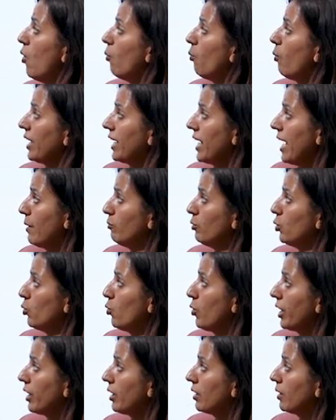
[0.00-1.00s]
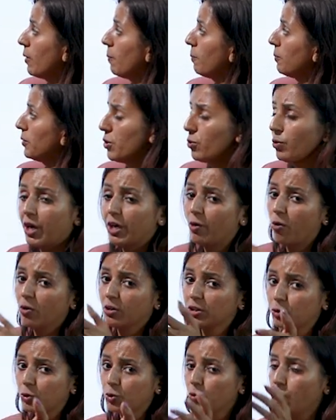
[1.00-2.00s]
what I am doing, you can
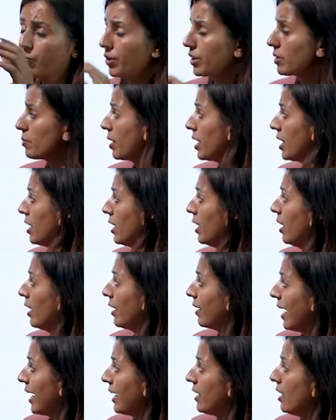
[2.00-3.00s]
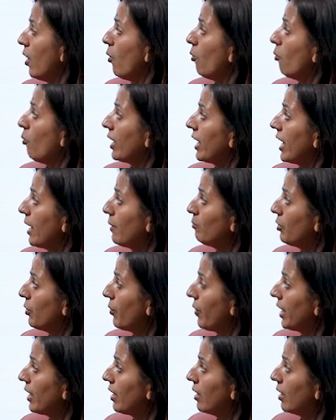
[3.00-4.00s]
also do with me. Like what I am
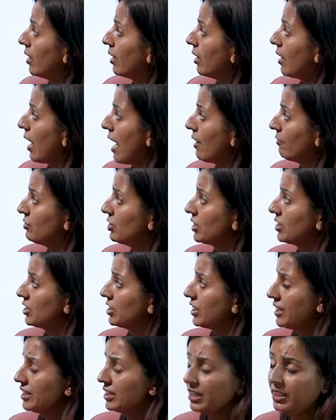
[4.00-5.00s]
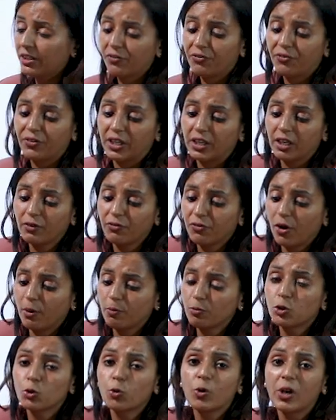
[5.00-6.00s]
doing, I am just taking the figure
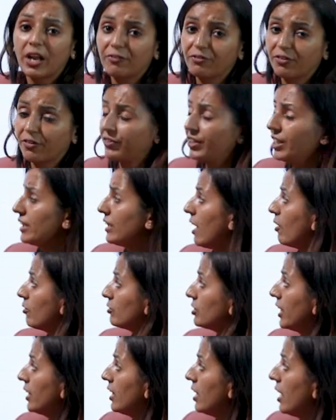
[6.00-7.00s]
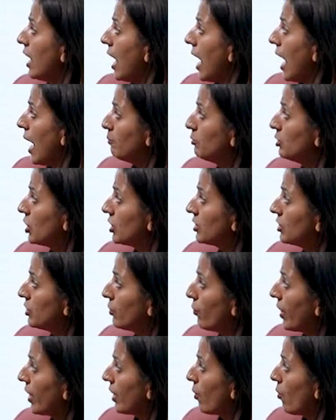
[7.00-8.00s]
from 2,50,000 and just
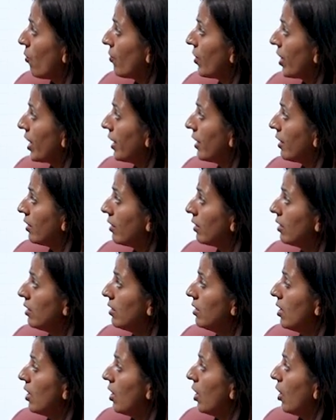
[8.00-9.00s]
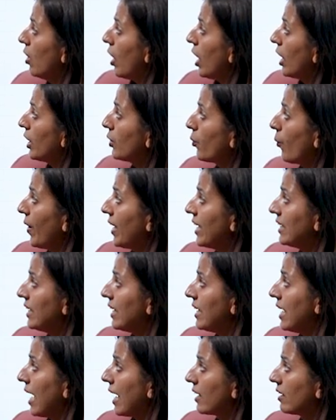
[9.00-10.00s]
going over here at
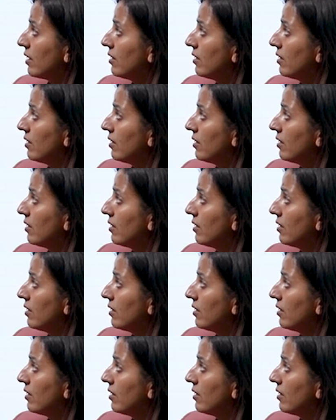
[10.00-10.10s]
20.